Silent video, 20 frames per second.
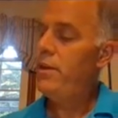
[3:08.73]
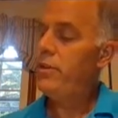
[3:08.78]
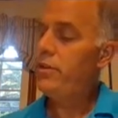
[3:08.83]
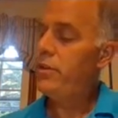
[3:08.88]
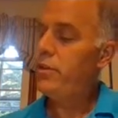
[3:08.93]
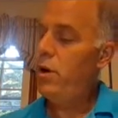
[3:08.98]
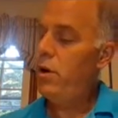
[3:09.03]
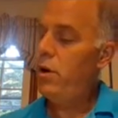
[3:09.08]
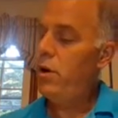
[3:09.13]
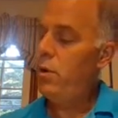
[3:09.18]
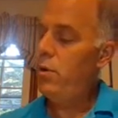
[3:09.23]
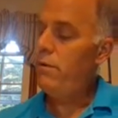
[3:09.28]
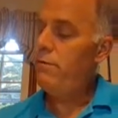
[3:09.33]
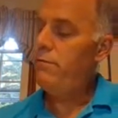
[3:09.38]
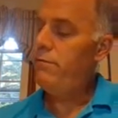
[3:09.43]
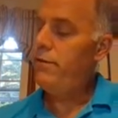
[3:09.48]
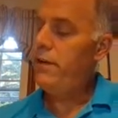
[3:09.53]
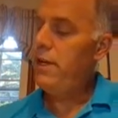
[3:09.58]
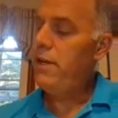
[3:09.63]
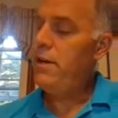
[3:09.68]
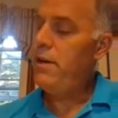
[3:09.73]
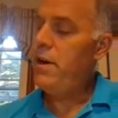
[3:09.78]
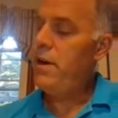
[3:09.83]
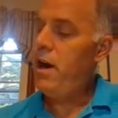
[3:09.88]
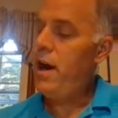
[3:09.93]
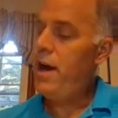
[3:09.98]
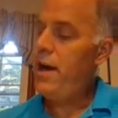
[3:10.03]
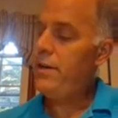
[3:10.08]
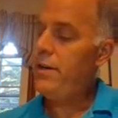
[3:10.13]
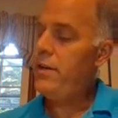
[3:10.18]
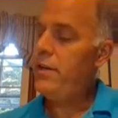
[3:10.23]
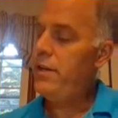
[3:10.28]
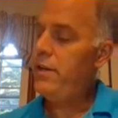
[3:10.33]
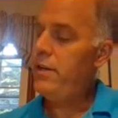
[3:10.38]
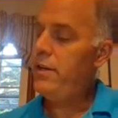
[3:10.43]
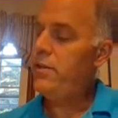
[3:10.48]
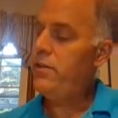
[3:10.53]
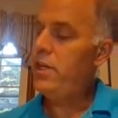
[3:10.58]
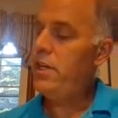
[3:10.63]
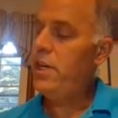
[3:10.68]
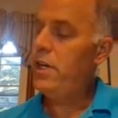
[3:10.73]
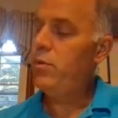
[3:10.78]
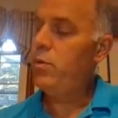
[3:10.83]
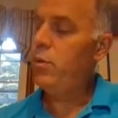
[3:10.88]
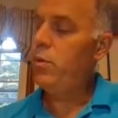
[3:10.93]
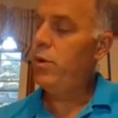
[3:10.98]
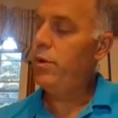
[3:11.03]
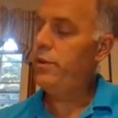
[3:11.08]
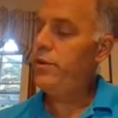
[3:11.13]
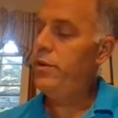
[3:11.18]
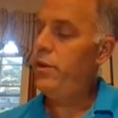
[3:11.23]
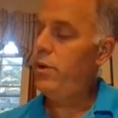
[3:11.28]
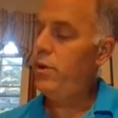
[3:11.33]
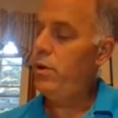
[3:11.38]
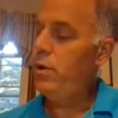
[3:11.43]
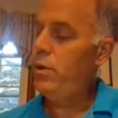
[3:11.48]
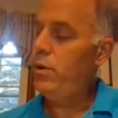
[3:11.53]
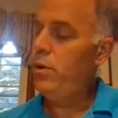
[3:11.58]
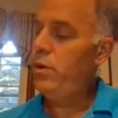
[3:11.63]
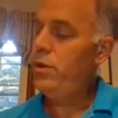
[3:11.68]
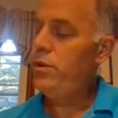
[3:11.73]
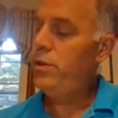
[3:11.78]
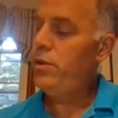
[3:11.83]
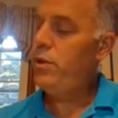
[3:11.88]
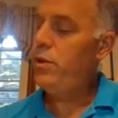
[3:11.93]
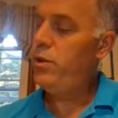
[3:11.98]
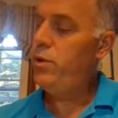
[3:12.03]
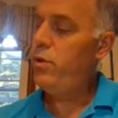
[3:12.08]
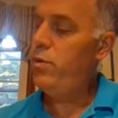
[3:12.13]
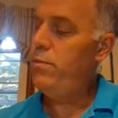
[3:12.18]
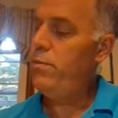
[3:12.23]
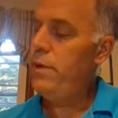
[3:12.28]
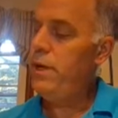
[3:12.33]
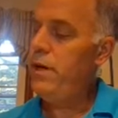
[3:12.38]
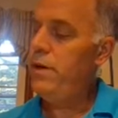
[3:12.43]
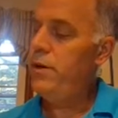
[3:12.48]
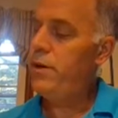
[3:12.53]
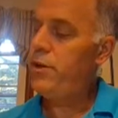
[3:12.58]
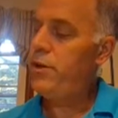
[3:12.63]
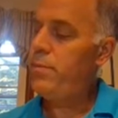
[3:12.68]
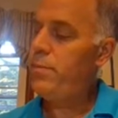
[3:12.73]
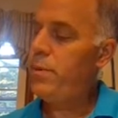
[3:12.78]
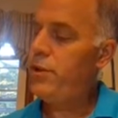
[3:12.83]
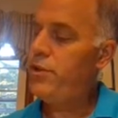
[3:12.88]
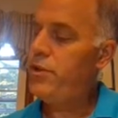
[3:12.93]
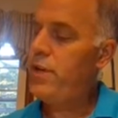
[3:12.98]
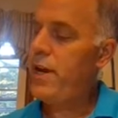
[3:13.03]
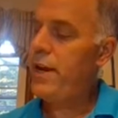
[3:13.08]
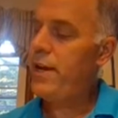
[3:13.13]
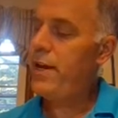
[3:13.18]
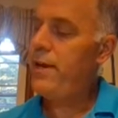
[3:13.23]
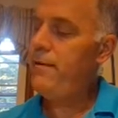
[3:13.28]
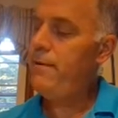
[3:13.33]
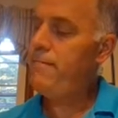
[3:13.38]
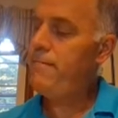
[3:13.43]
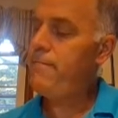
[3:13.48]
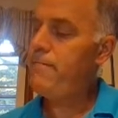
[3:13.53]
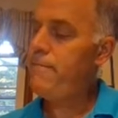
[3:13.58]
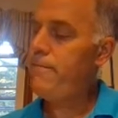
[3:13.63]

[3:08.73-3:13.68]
So V naught is equal to 2 meters per second.